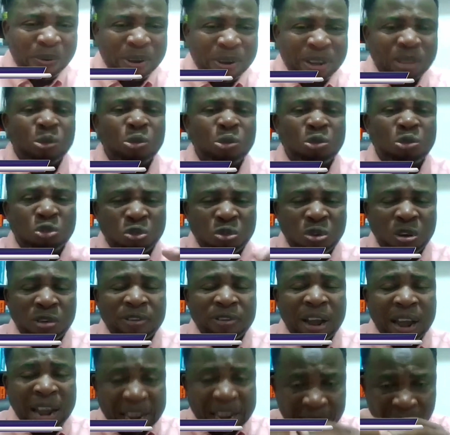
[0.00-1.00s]
way to solve
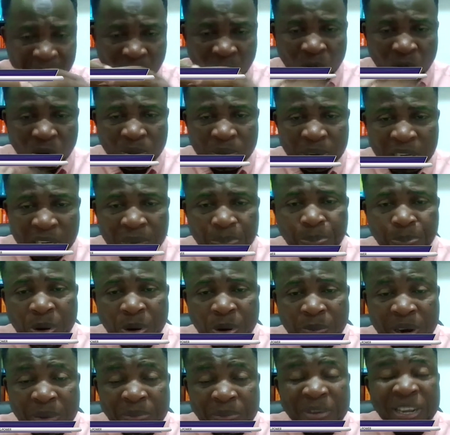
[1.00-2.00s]
our economic
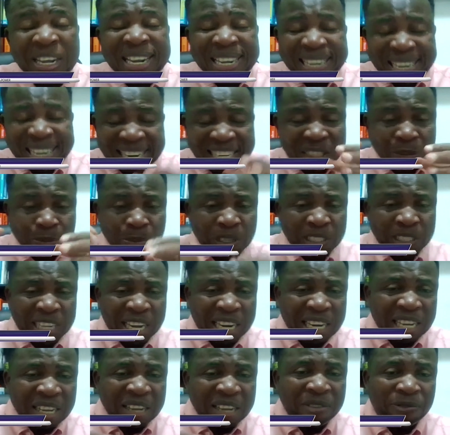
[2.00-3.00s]
problem,
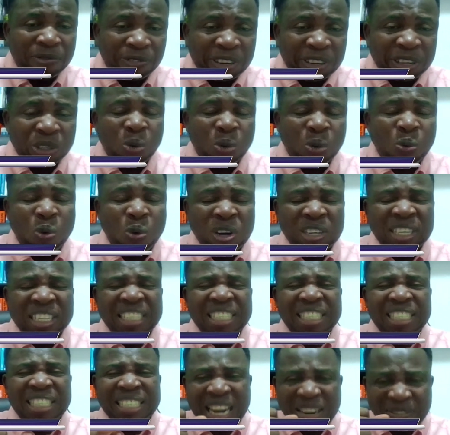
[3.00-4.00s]
especially inflation. What is
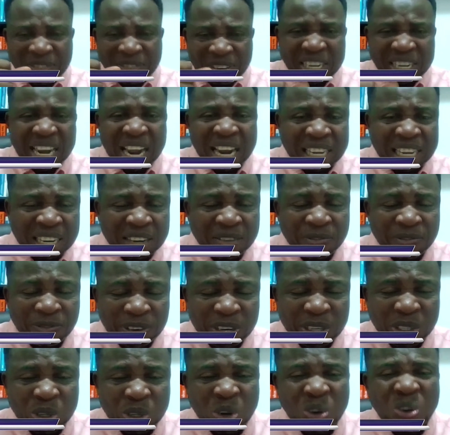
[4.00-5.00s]
driving that
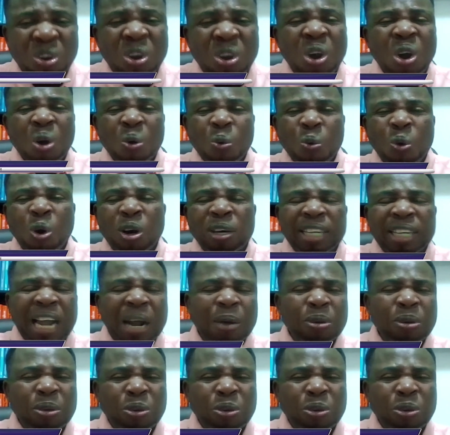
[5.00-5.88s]
inflation? What can we